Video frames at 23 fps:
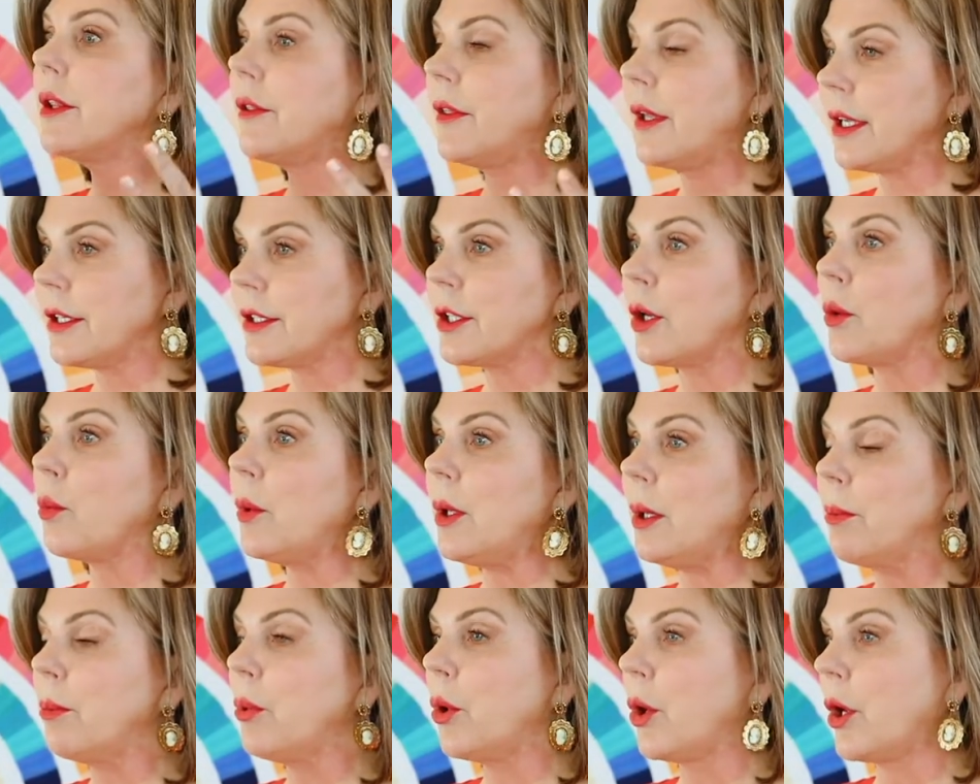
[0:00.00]
the things
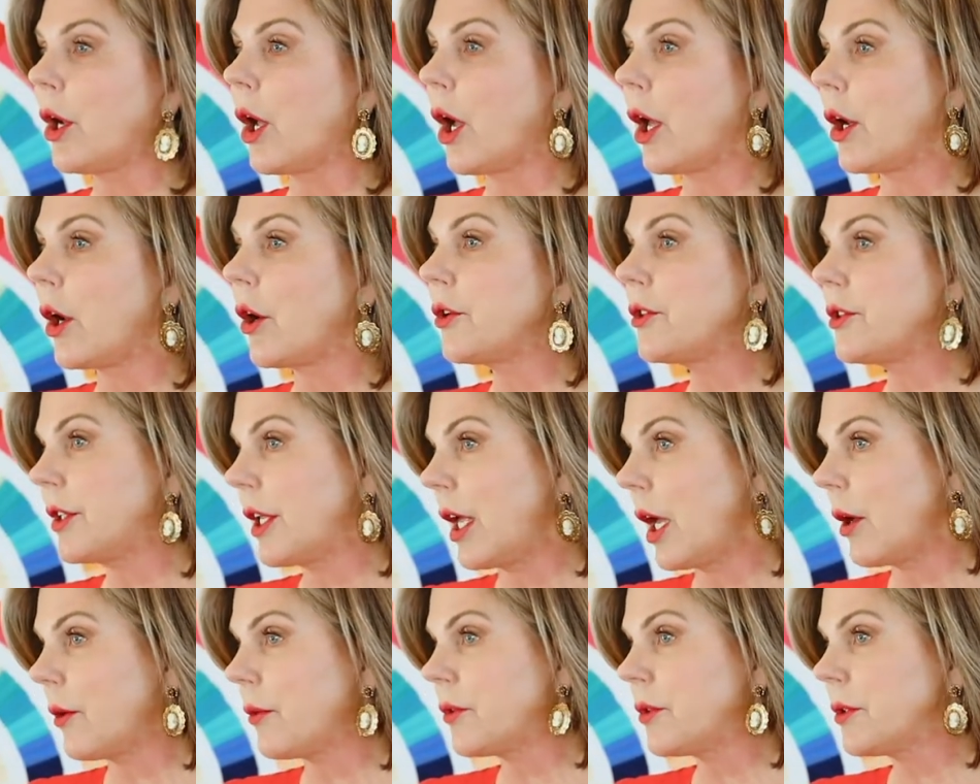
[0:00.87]
that we put on
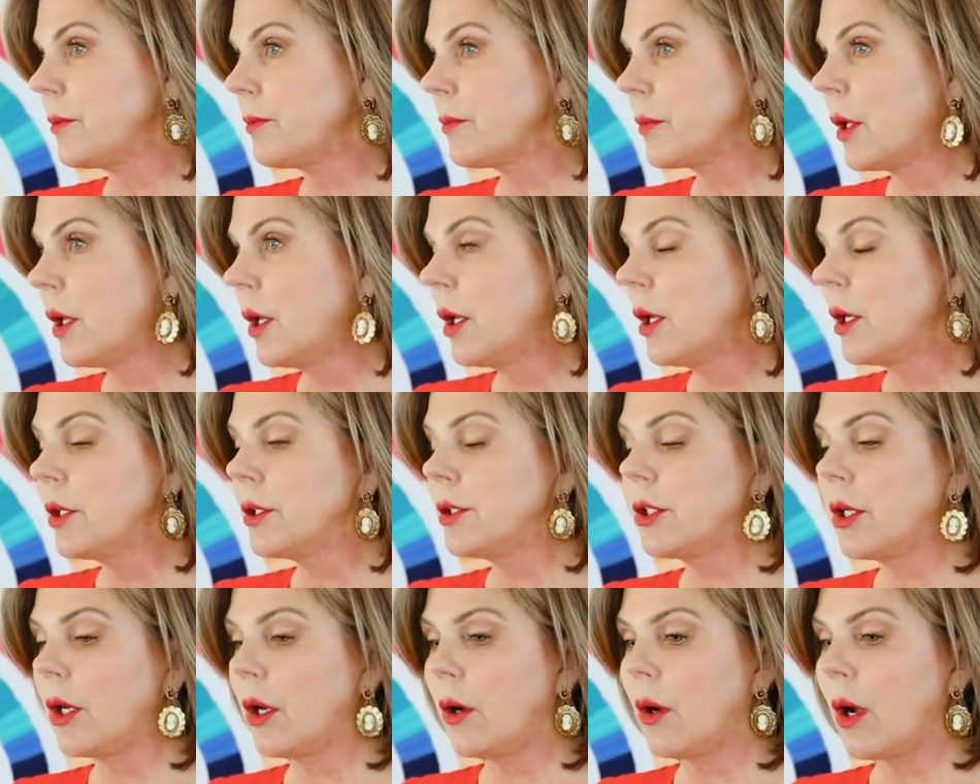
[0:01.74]
ourselves.
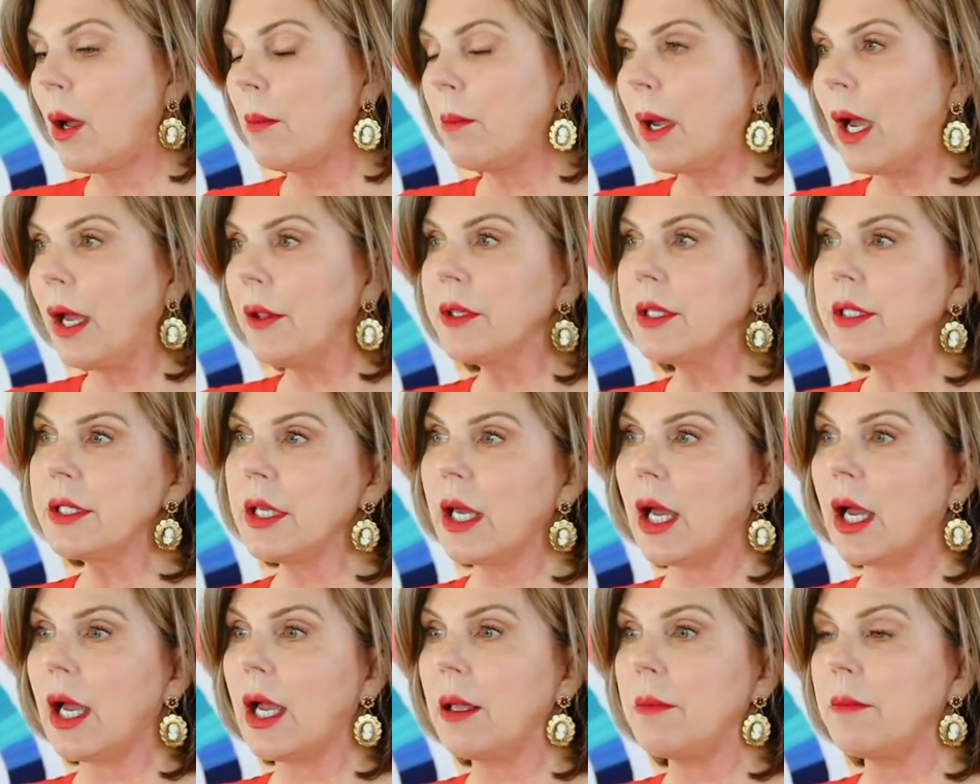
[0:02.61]
So about the
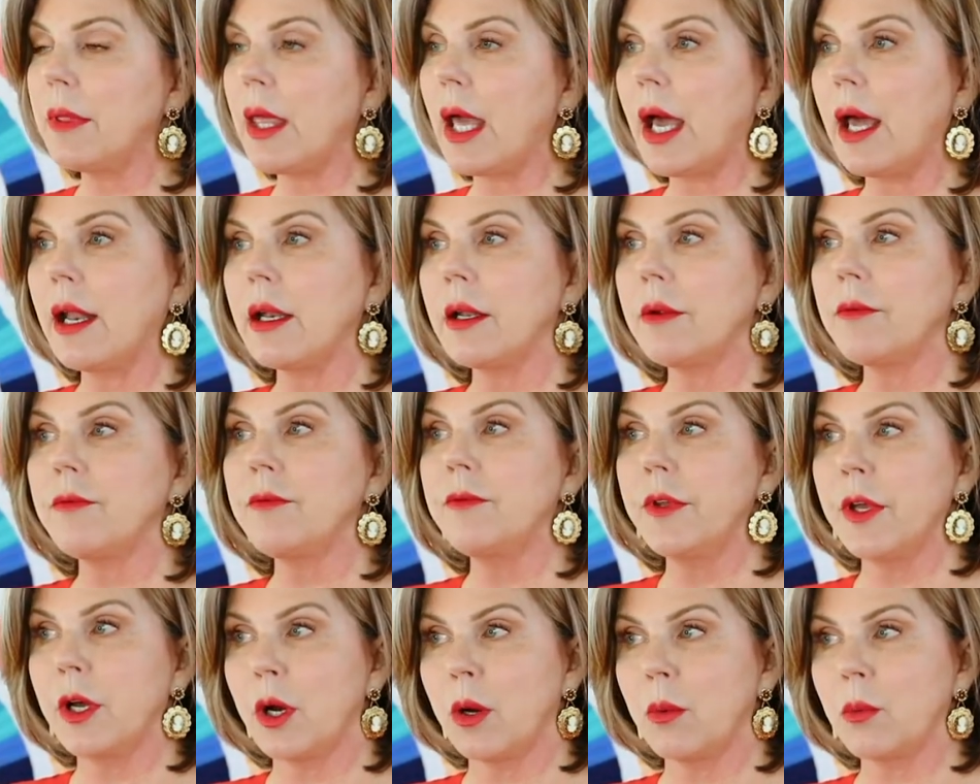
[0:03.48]
time that
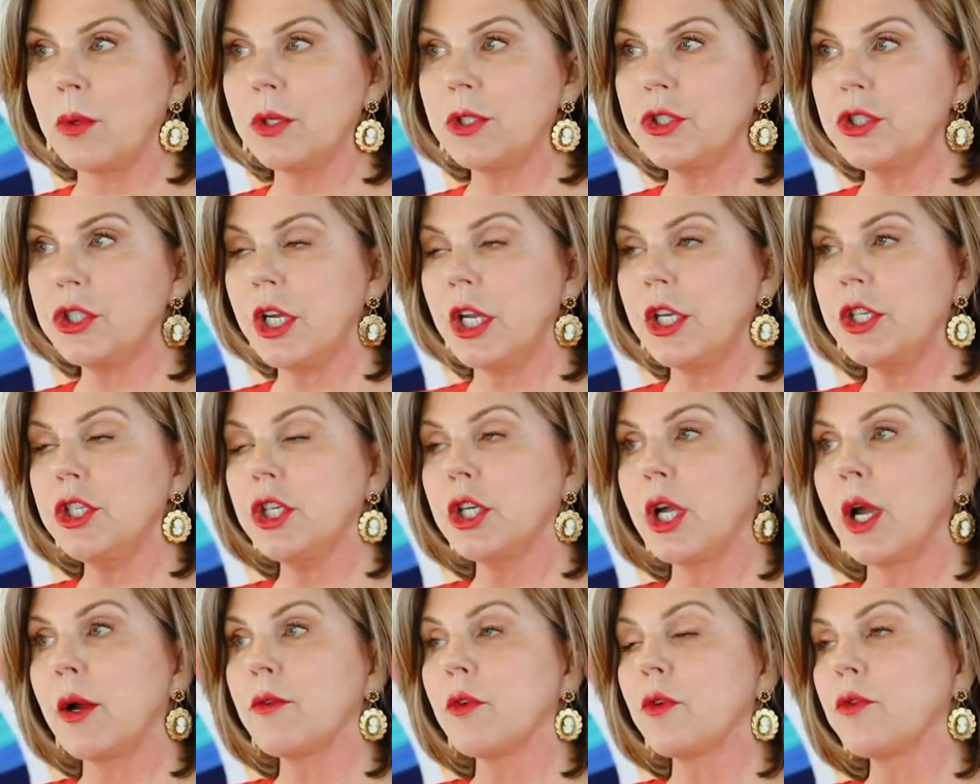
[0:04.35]
film was
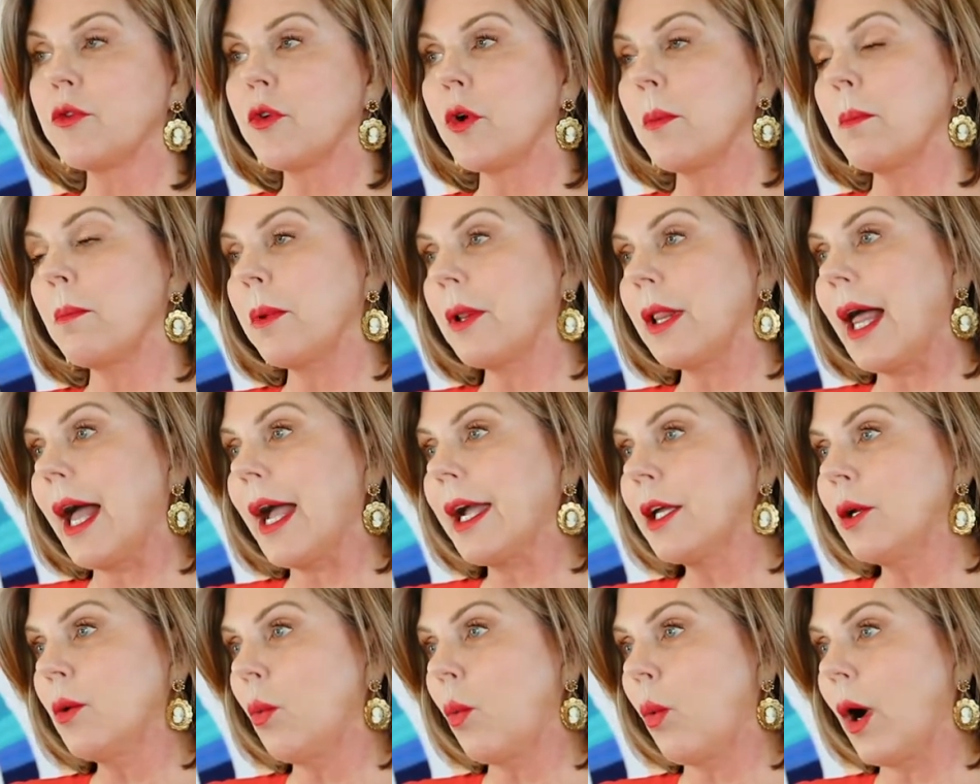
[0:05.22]
changing over from
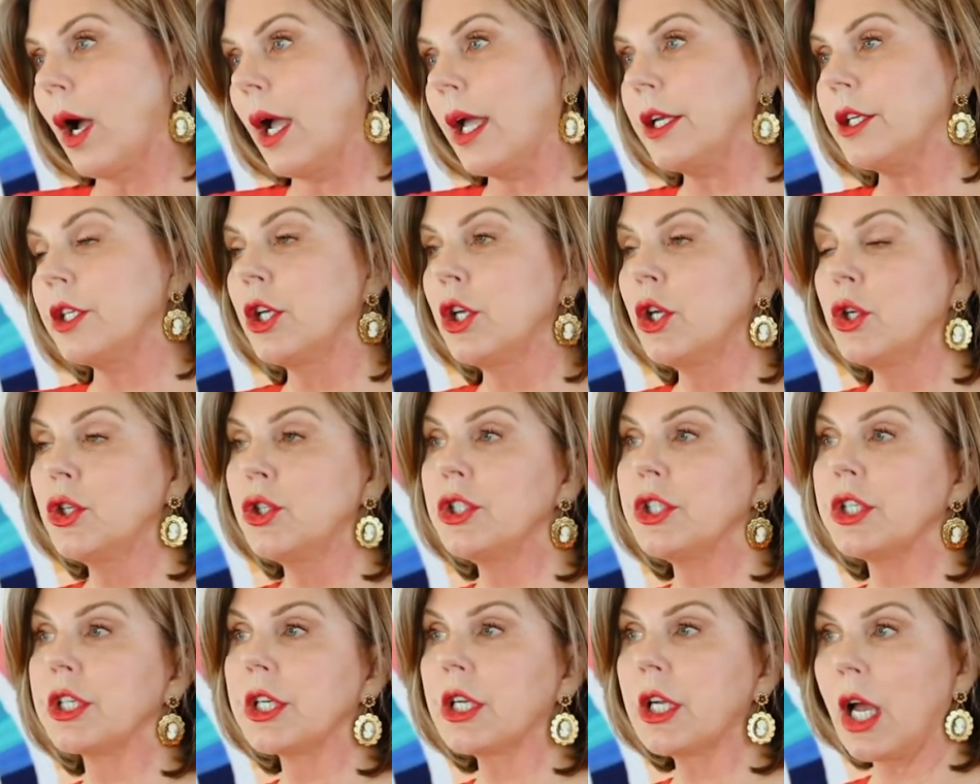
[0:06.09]
black and white
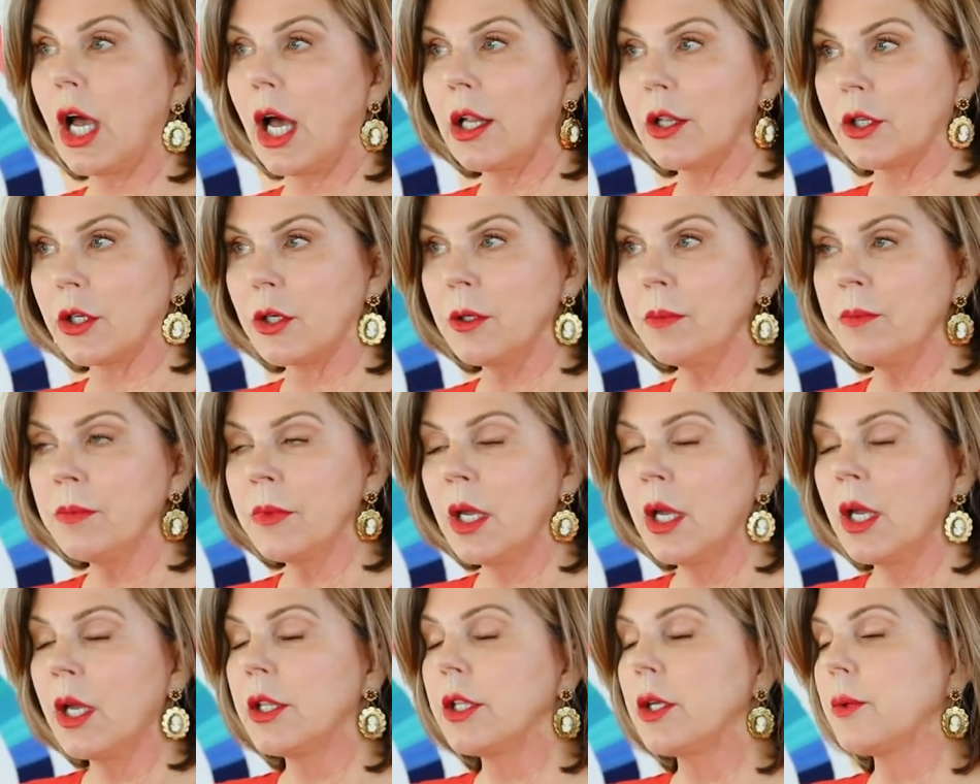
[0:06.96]
to color,
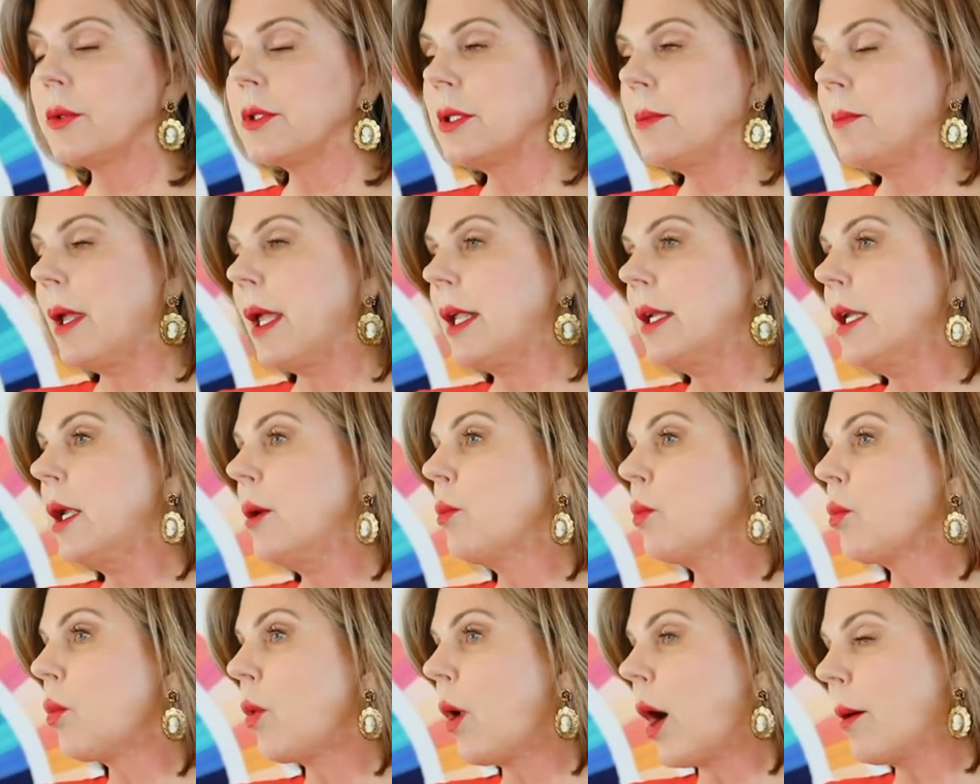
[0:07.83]
there was a man
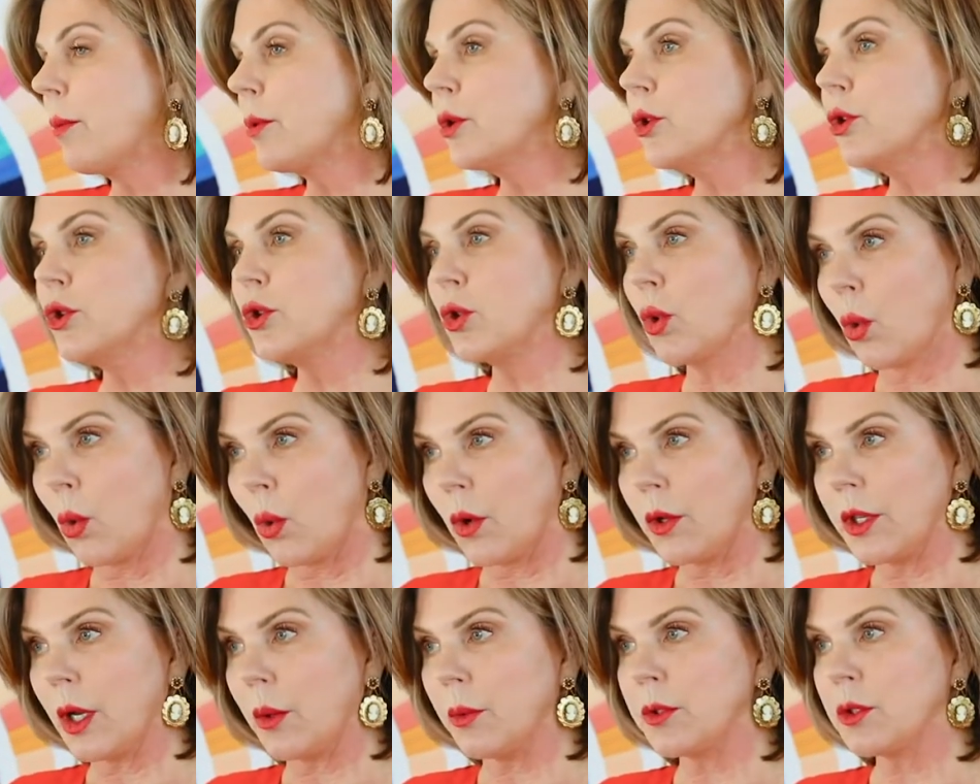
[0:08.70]
named Robert
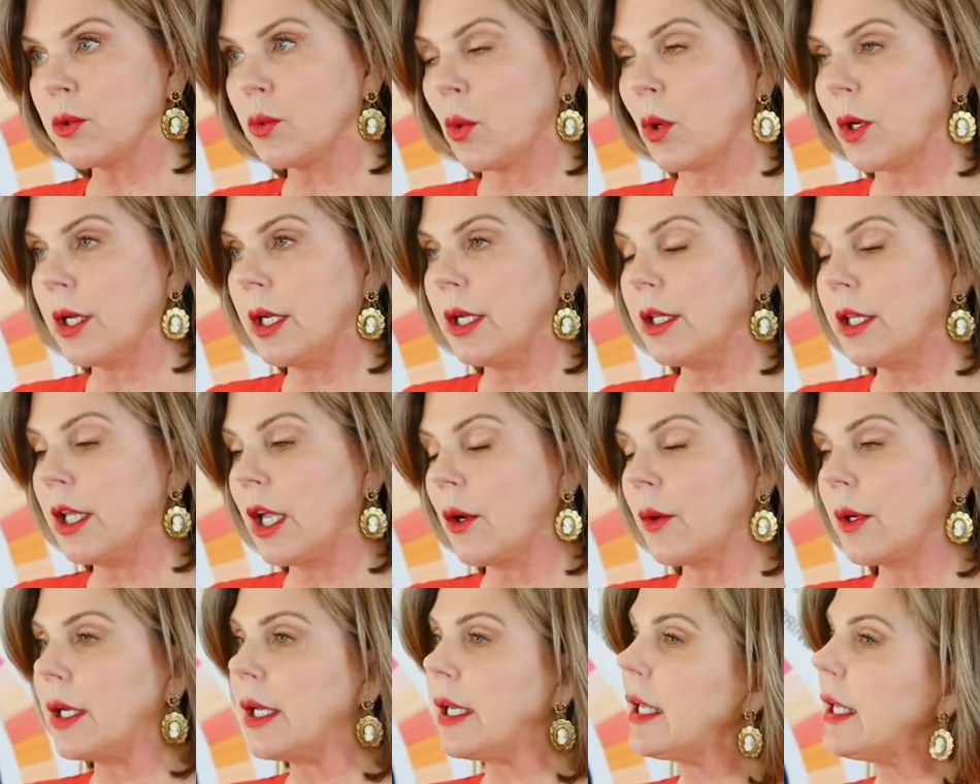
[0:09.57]
Dorr that was working
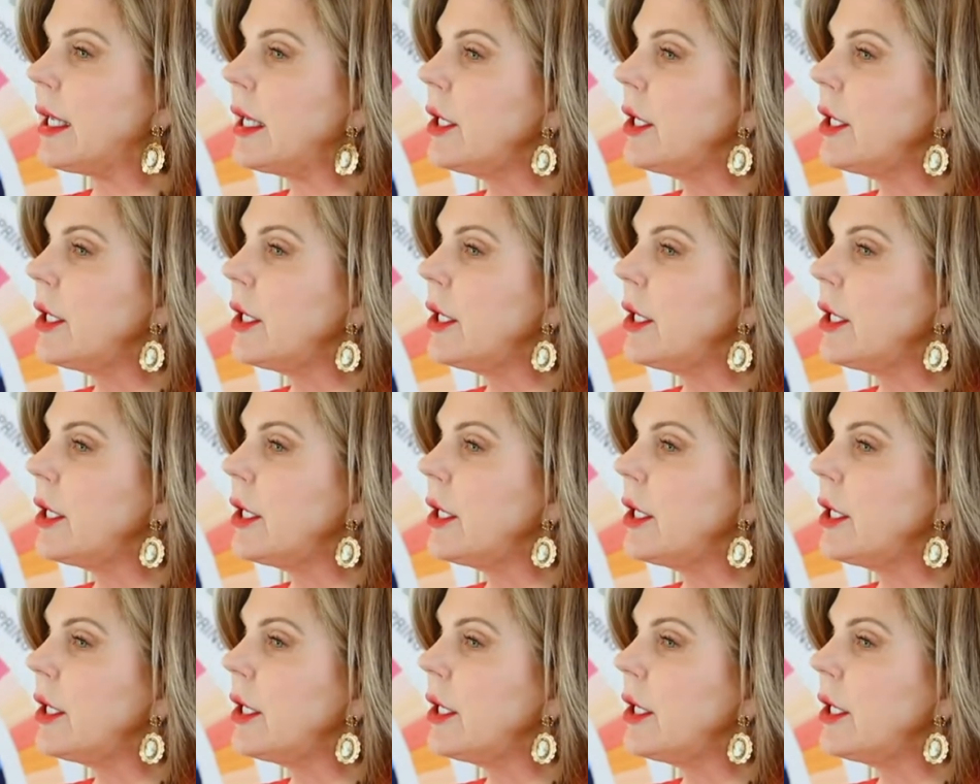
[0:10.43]
there, and